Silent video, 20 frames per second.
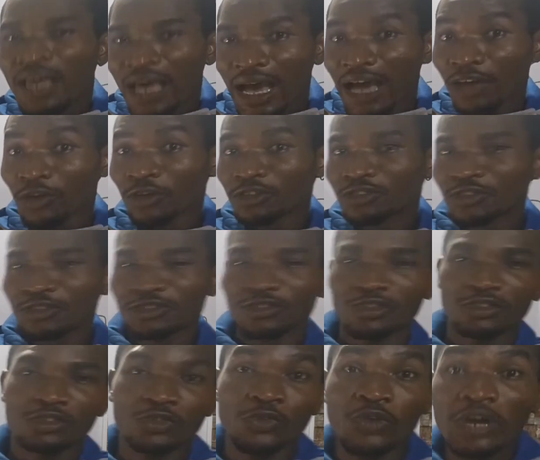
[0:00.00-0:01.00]
and also
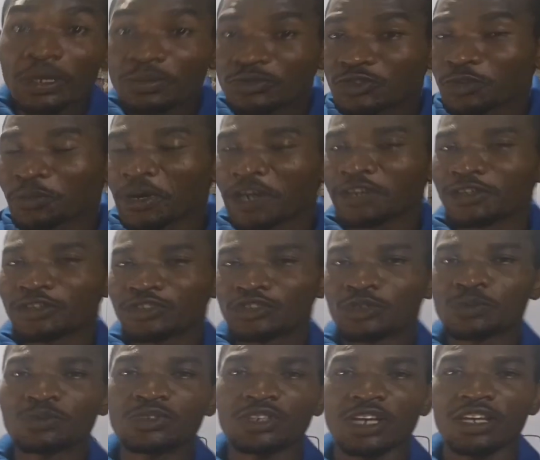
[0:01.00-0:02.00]
subscribe to my
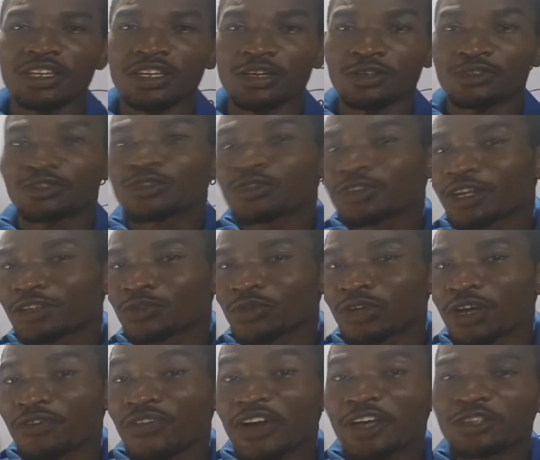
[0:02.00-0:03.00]
YouTube channel so that
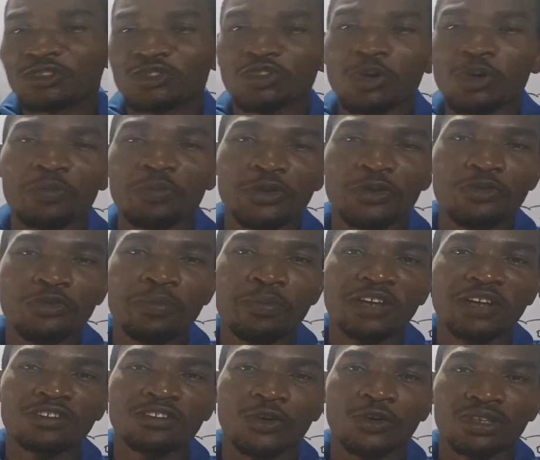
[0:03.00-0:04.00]
whenever I drop a new
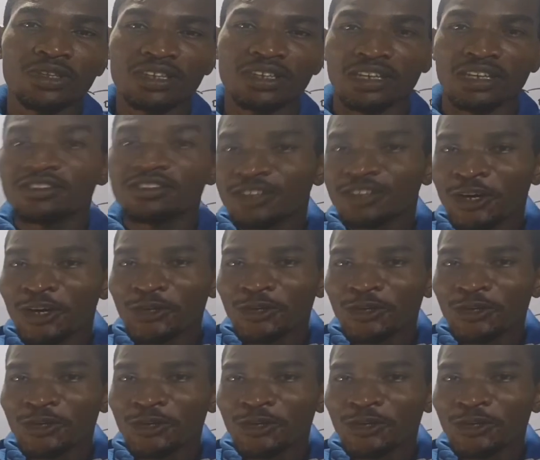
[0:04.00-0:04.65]
math content,